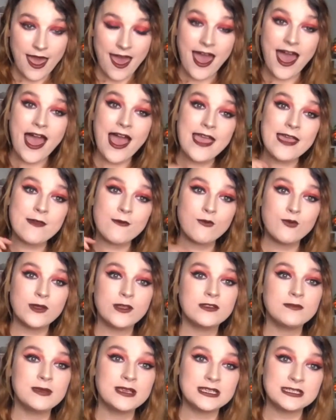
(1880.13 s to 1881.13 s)
I
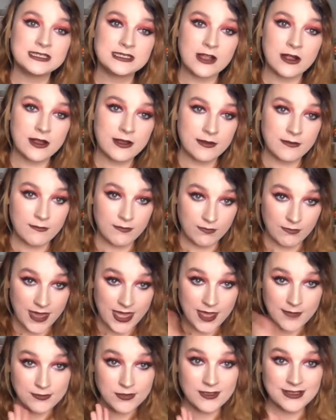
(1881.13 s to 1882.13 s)
will be starting, my
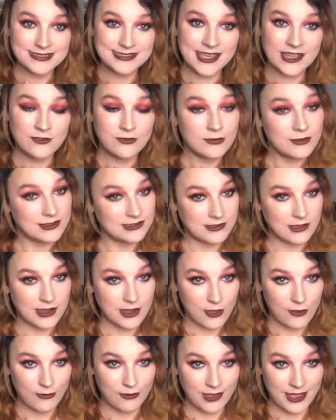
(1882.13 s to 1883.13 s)
uploading schedule is going
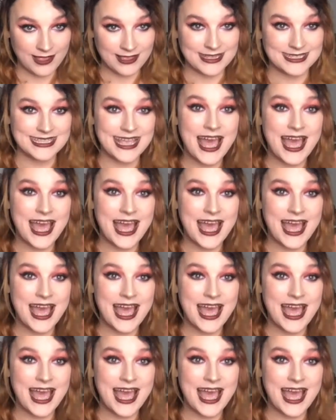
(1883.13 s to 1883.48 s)
to go like this.